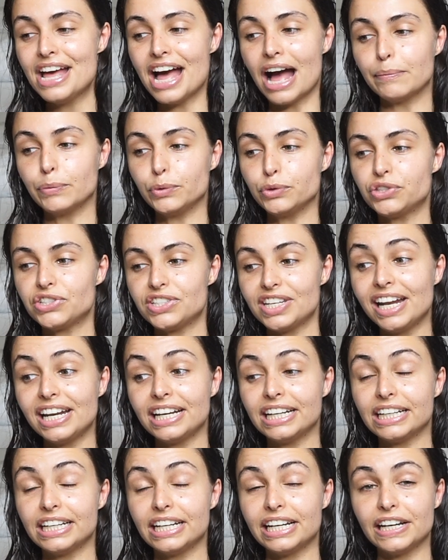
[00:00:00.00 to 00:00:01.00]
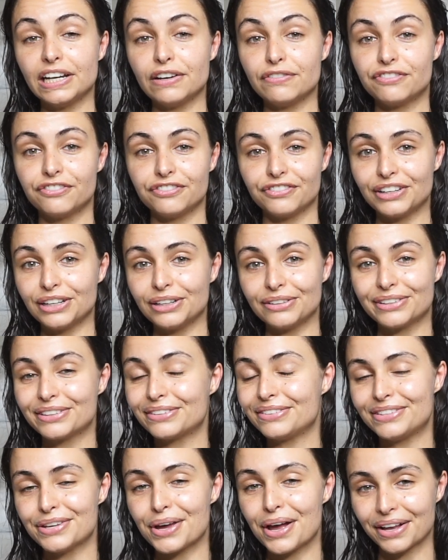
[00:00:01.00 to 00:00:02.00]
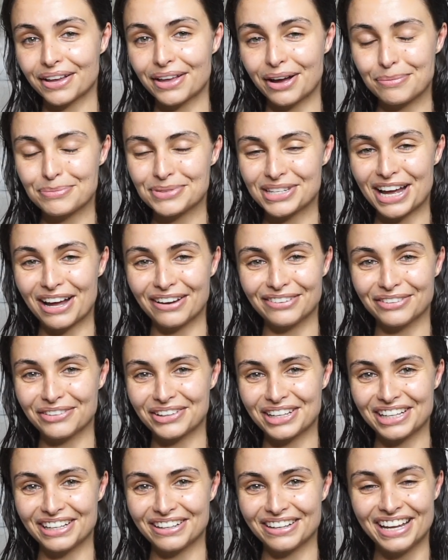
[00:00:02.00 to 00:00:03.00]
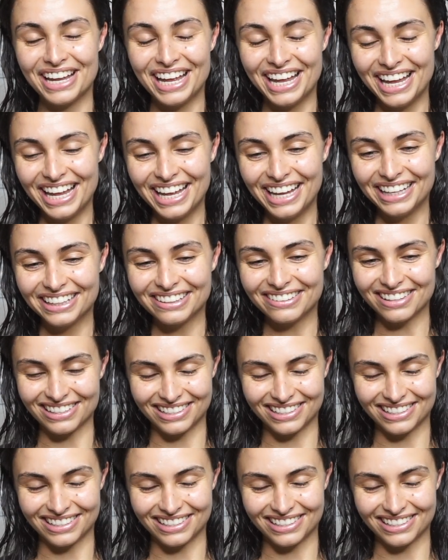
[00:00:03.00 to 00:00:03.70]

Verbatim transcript: and we'll see if it t comes out looking the